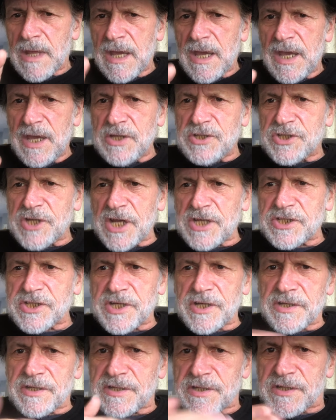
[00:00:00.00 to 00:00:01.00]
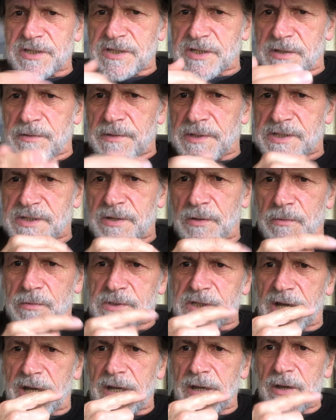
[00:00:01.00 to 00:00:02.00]
He gestured to his
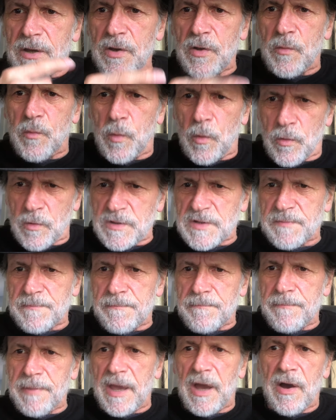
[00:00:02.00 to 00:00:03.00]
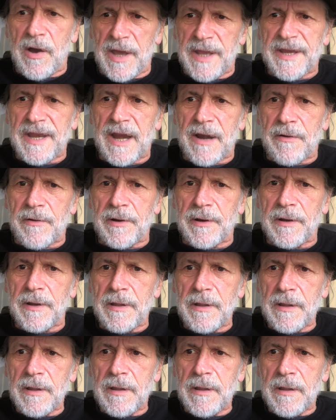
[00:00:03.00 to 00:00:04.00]
daughter, who walked behind Aaron,
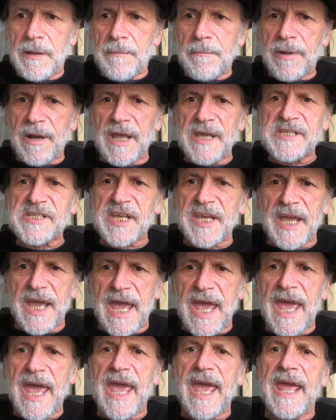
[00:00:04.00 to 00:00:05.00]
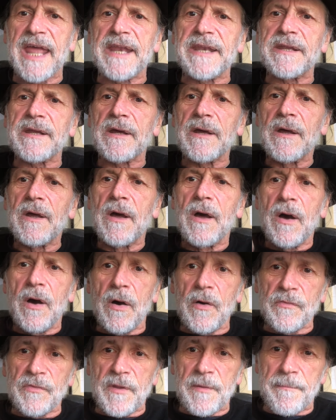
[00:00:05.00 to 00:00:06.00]
placing a hand
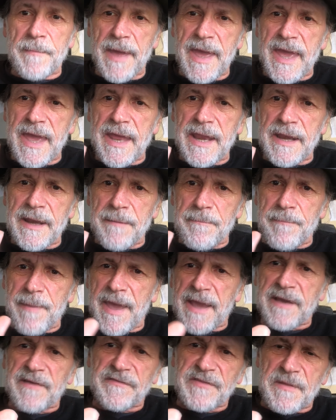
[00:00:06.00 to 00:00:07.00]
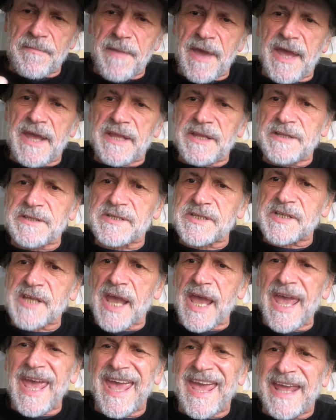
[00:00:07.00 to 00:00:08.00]
on the back of the
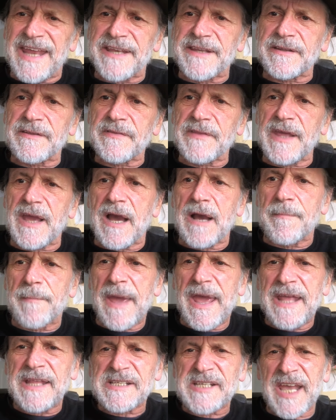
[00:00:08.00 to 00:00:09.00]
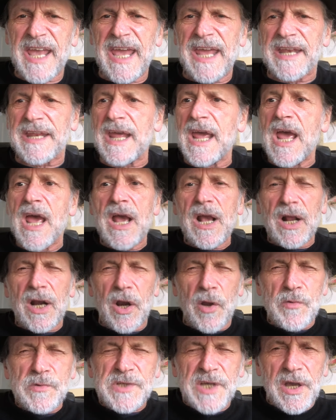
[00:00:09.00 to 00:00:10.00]
young man's head,
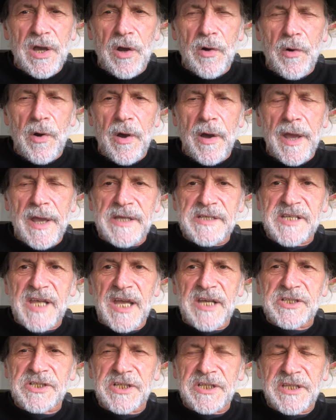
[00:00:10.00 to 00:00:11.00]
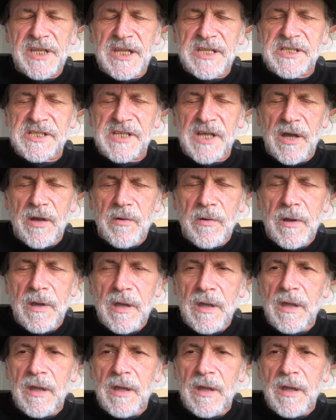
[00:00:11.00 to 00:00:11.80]
closing her eyes as she did so.